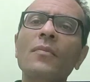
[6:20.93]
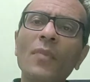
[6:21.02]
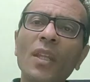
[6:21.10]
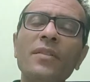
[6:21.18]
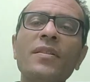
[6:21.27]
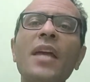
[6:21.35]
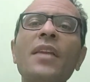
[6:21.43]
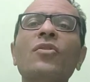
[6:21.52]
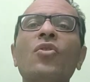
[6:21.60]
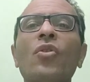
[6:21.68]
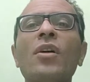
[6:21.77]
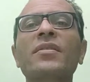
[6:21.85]
then
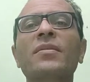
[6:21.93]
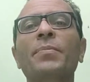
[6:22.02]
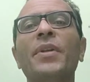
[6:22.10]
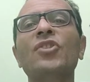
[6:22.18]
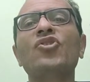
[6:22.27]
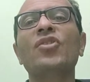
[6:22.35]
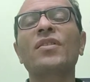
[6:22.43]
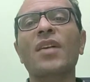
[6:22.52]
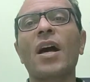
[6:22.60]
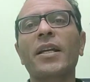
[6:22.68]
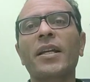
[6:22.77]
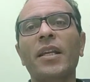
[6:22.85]
cross-bridge
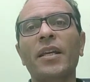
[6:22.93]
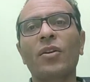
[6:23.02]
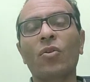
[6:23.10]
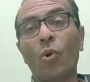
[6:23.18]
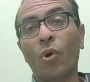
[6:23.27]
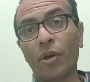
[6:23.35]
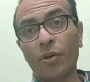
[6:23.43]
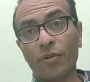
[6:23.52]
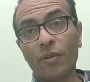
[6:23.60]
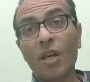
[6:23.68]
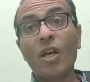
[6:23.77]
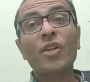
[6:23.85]
cycling occurs.